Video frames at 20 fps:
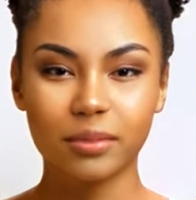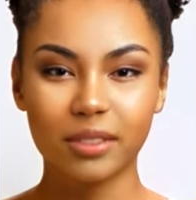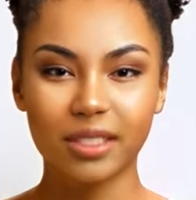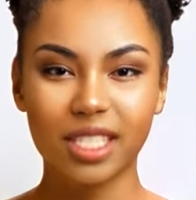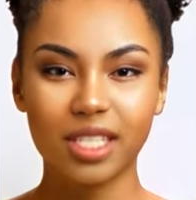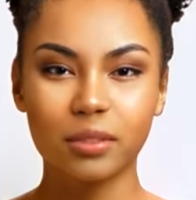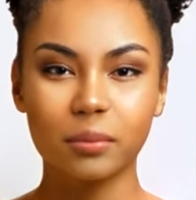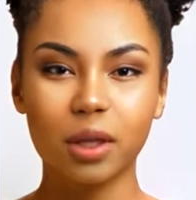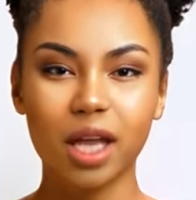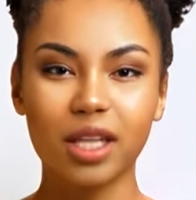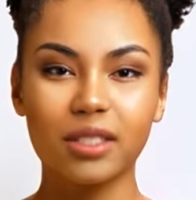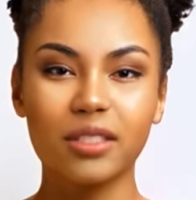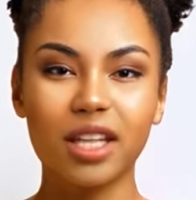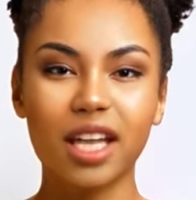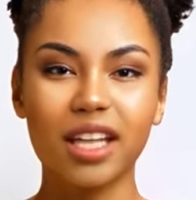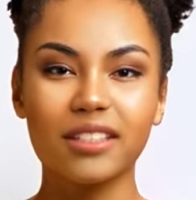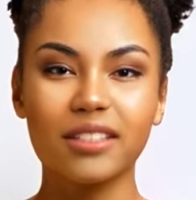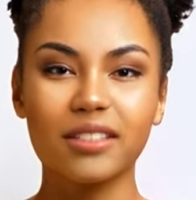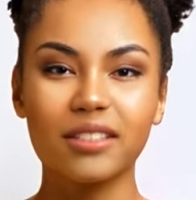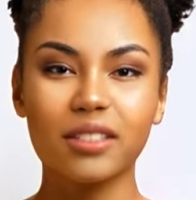Despite
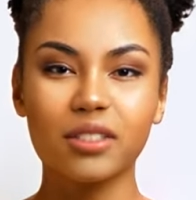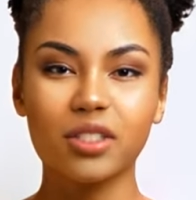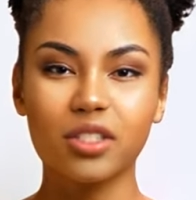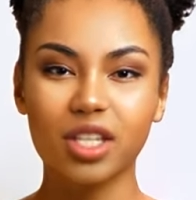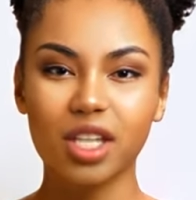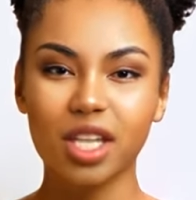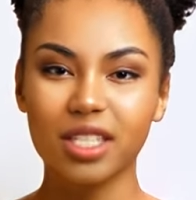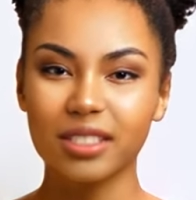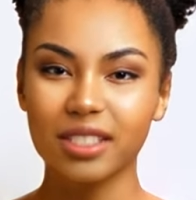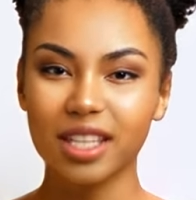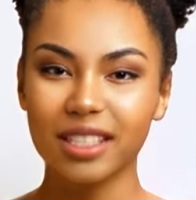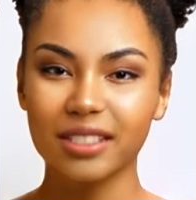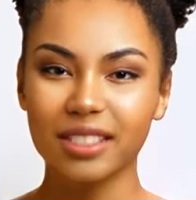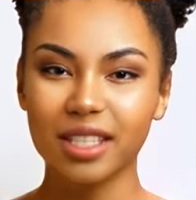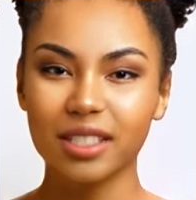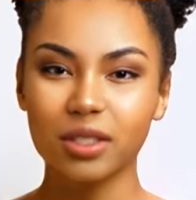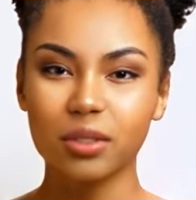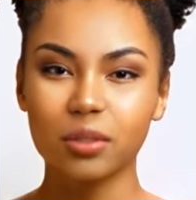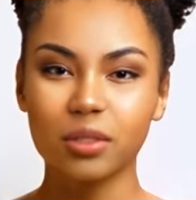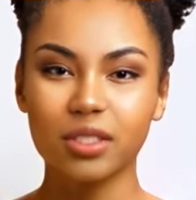this, she has
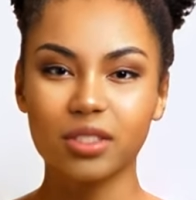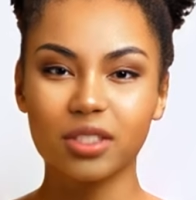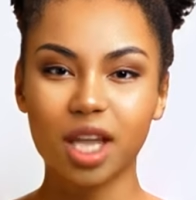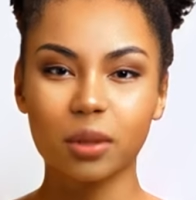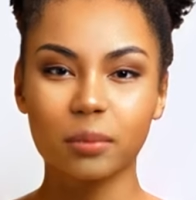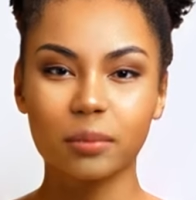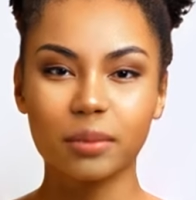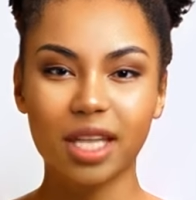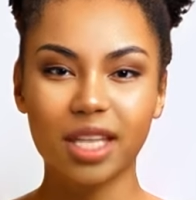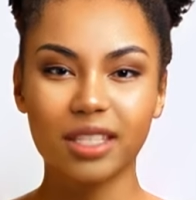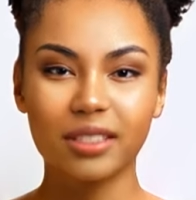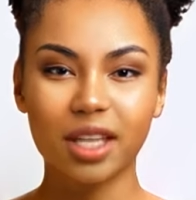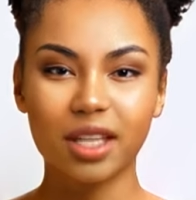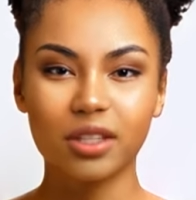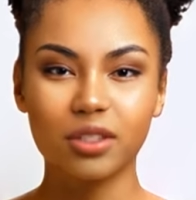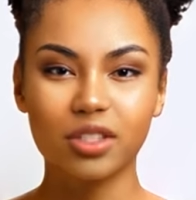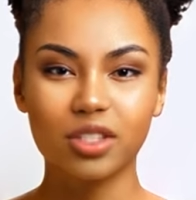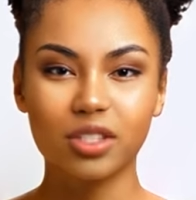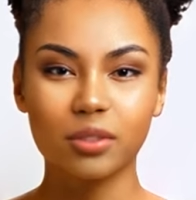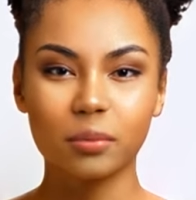continued to dominate
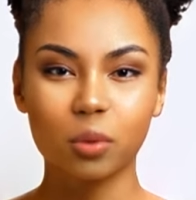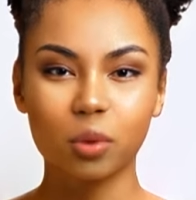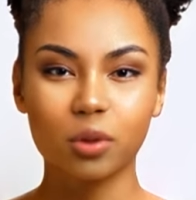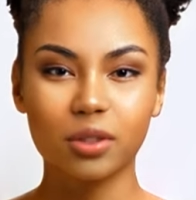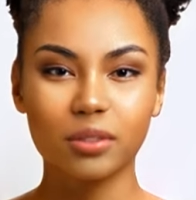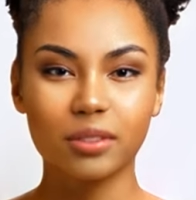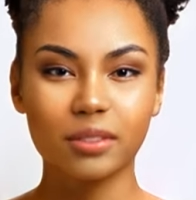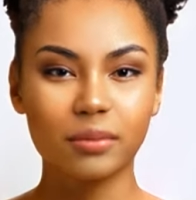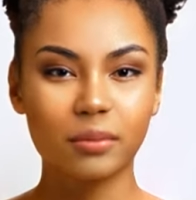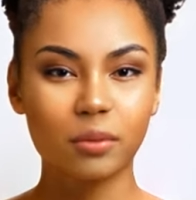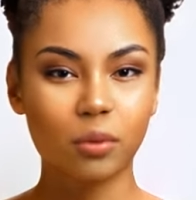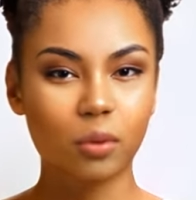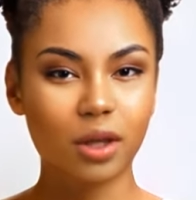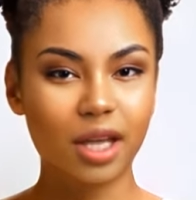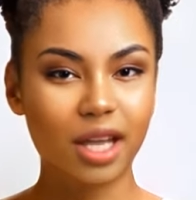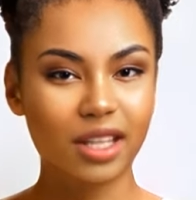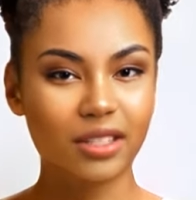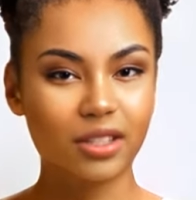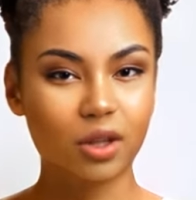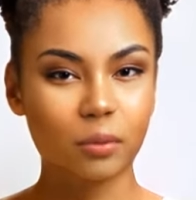in her sport,
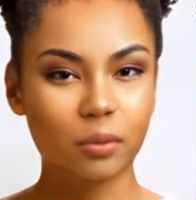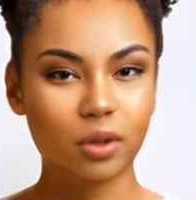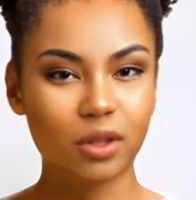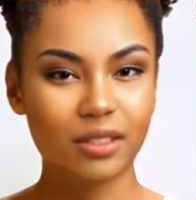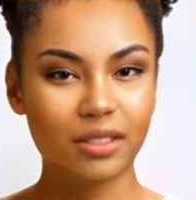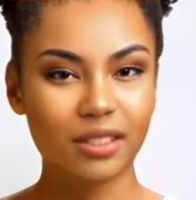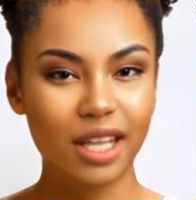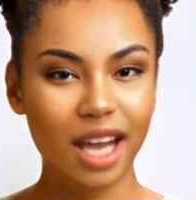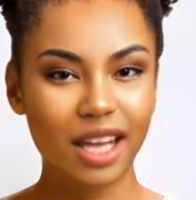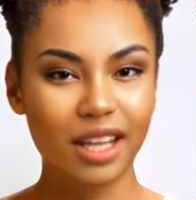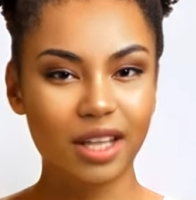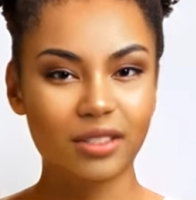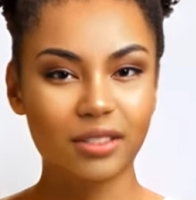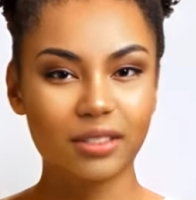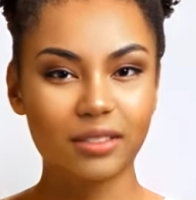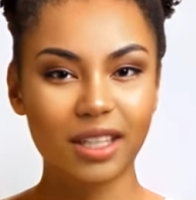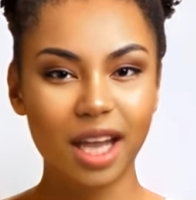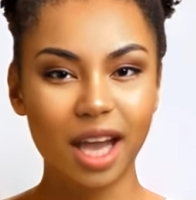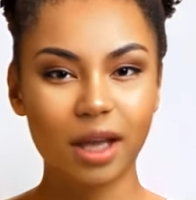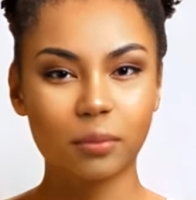winning numerous
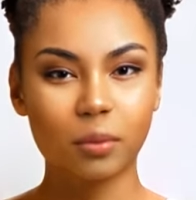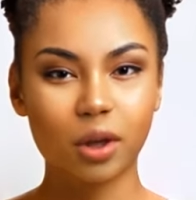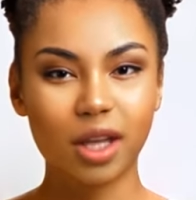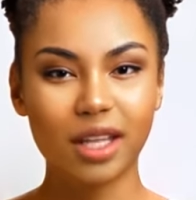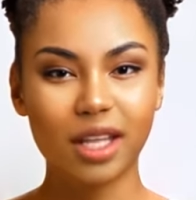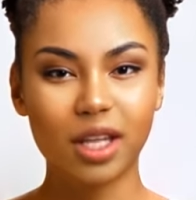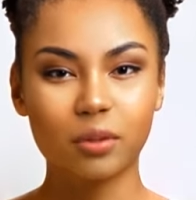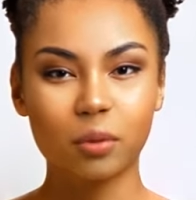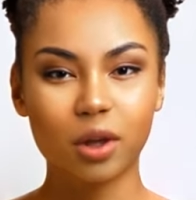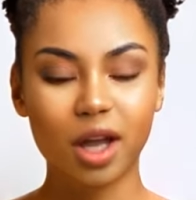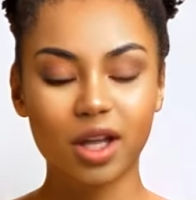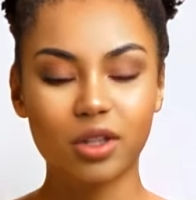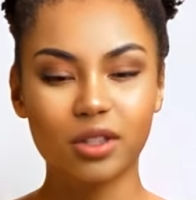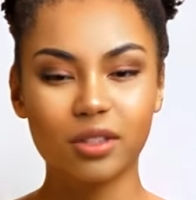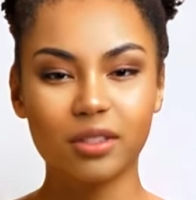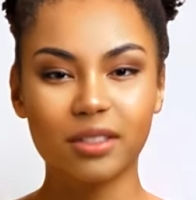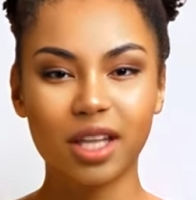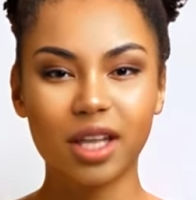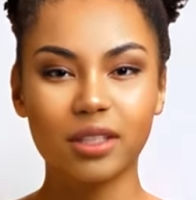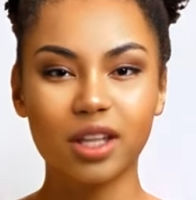titles and breaking
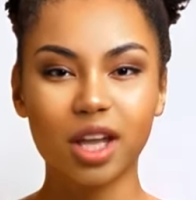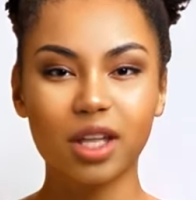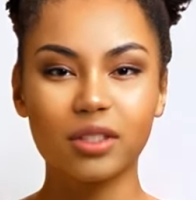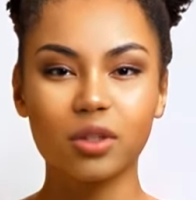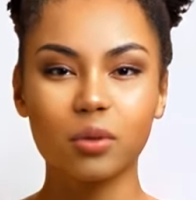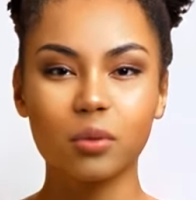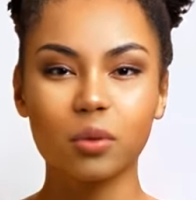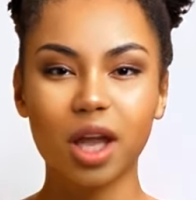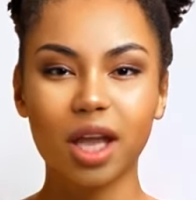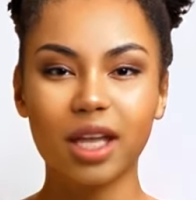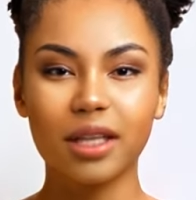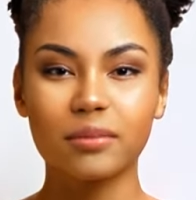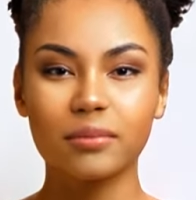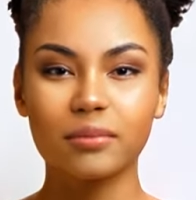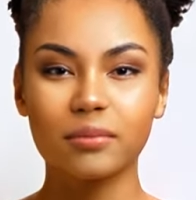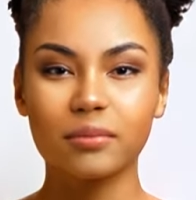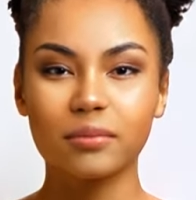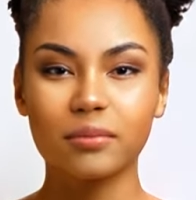records along the way.